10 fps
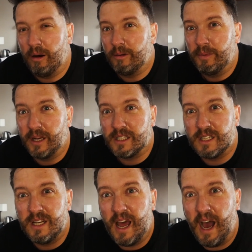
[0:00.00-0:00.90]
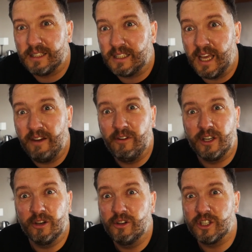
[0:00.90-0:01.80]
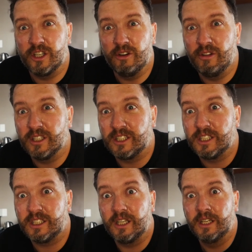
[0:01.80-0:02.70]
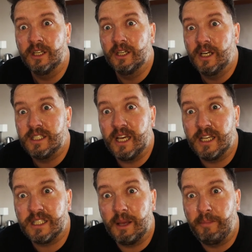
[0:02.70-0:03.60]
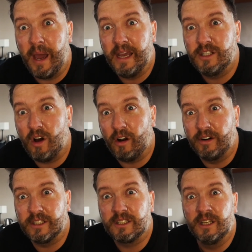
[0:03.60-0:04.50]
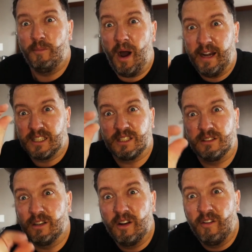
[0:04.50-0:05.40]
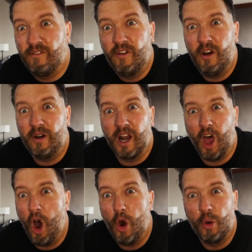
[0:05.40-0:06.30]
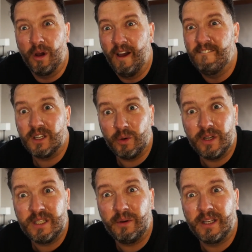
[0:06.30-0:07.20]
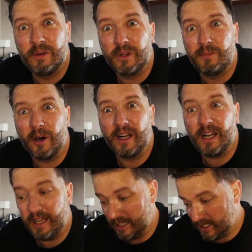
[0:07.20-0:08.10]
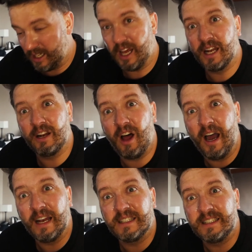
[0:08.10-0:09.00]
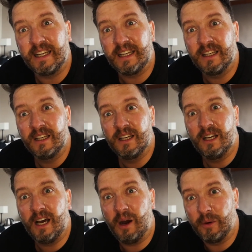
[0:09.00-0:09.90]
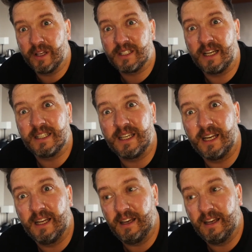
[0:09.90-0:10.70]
But it's nasty. Every dude should do this just to test their pain tolerance. Mine is very low. Do you want to see what I did with the modeling clay? It's a little island setting with a sunset.